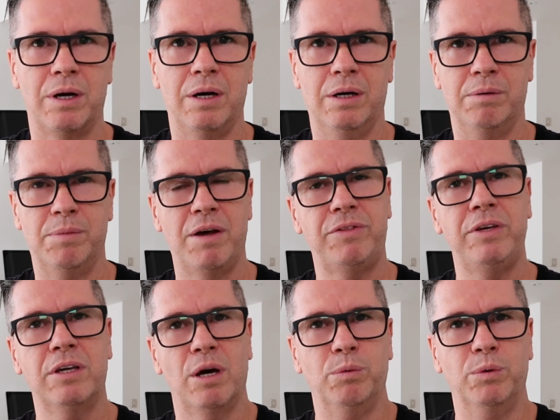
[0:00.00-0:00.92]
I
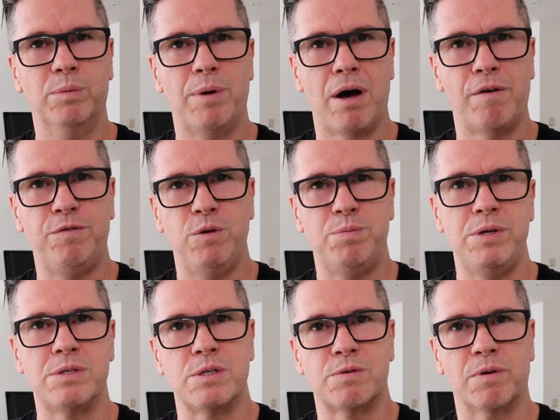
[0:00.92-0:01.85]
think I will buy a few
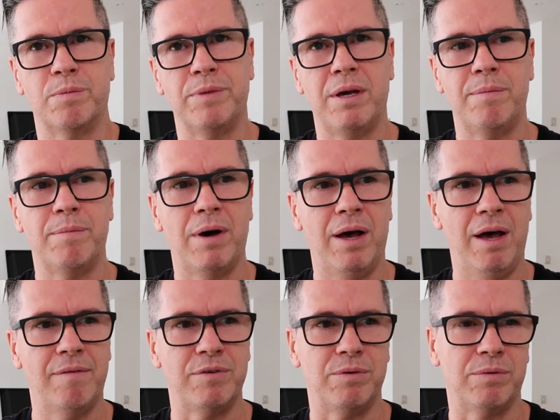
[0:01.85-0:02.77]
pieces from them.
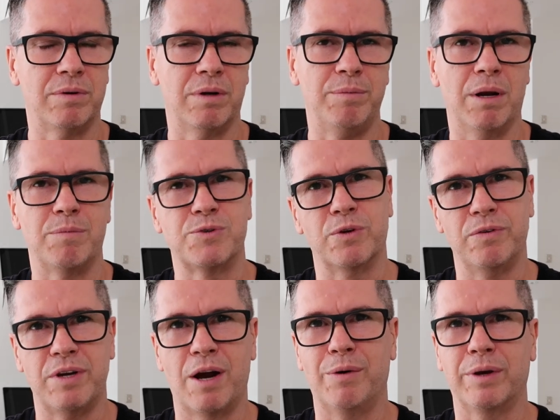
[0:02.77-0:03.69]
I'm sort
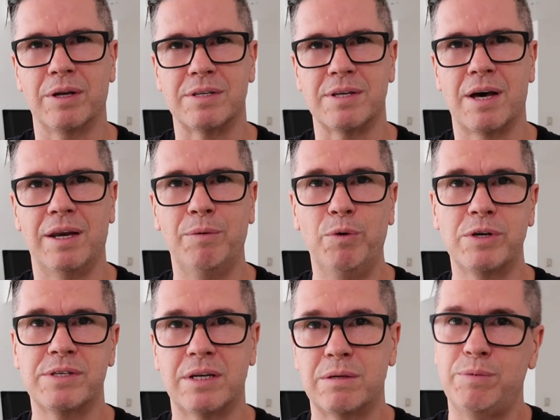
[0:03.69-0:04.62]
of narrowing it down. It
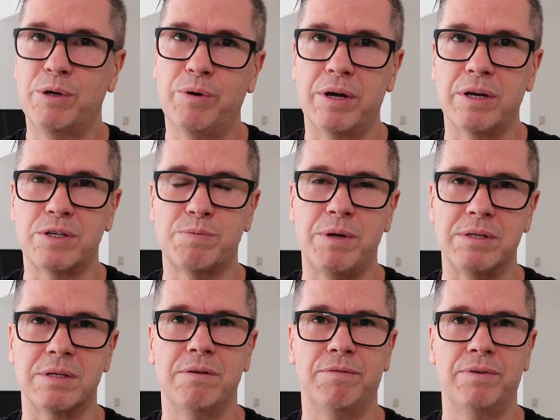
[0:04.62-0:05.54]
works out to be quite
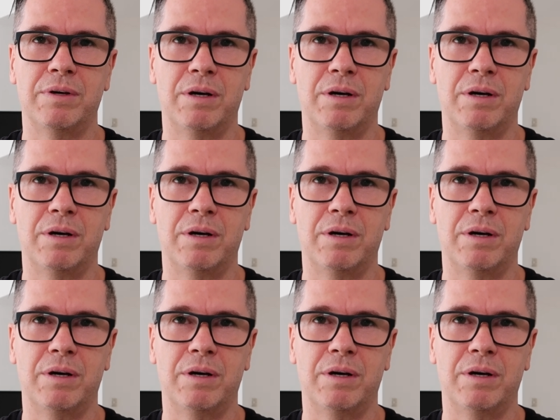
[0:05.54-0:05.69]
expensive.